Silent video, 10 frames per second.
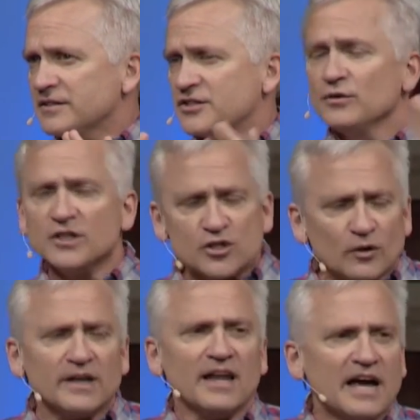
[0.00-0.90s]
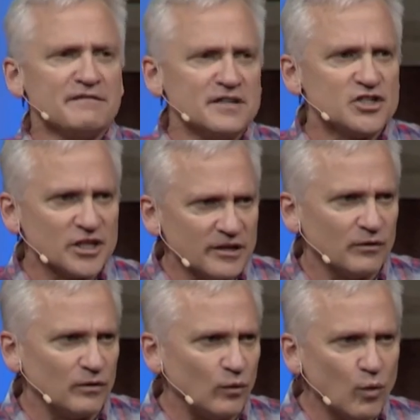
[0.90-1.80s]
to enjoy life in
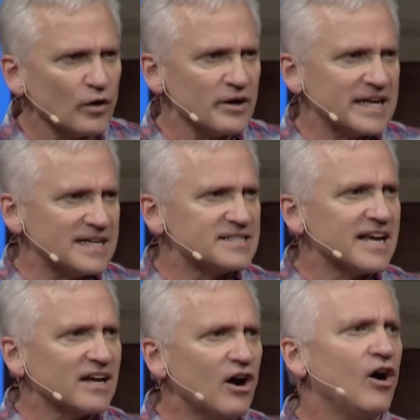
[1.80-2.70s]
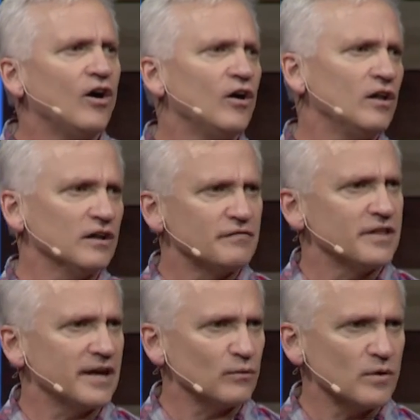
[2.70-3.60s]
general. Worry can take all of
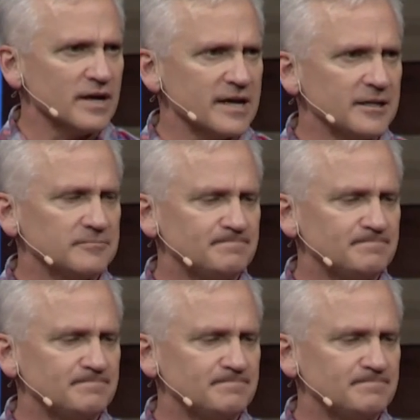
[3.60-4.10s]
that away.